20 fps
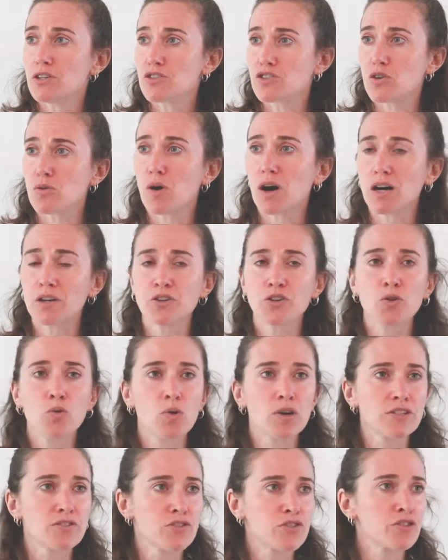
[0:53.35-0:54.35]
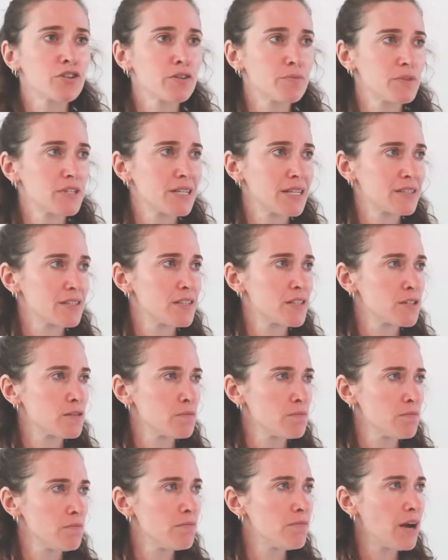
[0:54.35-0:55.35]
So under what
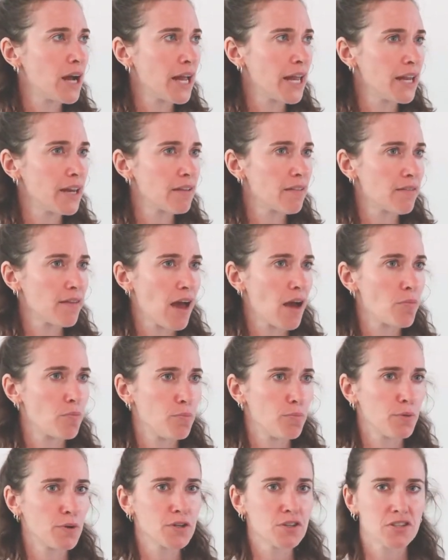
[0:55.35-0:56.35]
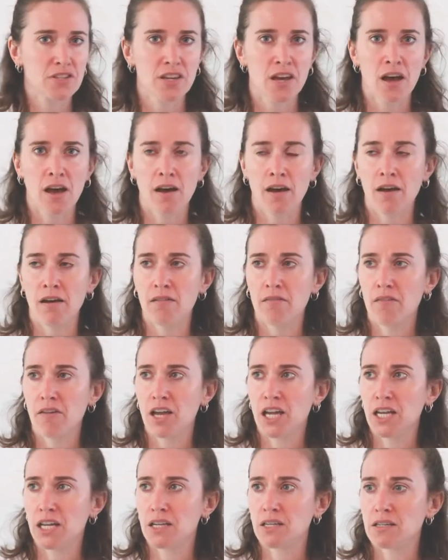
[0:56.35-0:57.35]
circumstances might that bursa
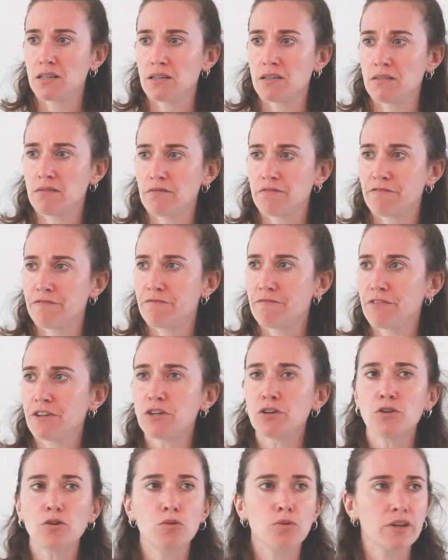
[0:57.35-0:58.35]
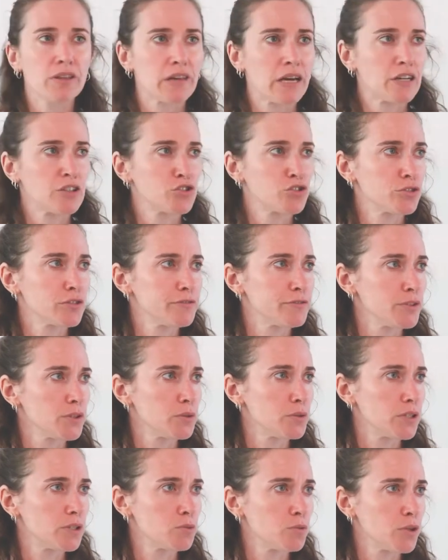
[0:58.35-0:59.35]
fill with extra
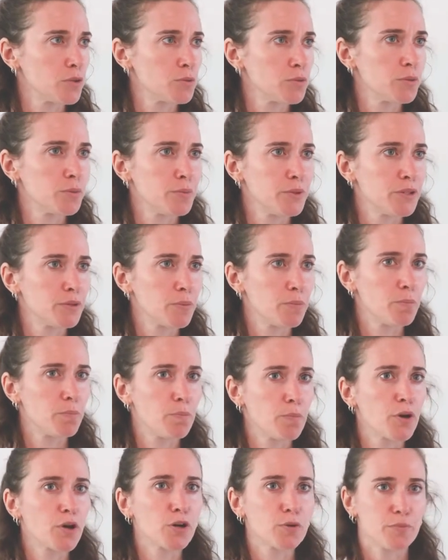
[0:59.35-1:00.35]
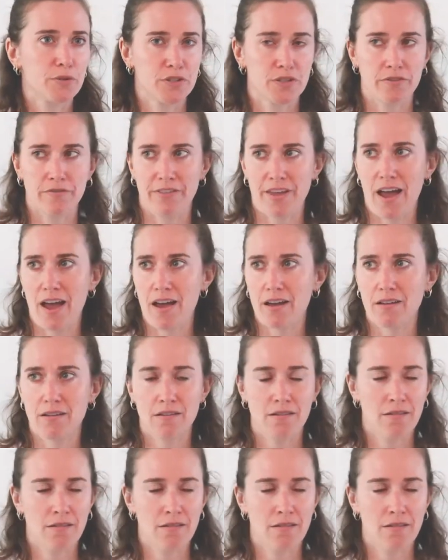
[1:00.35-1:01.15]
fluid? What would be the purpose of that?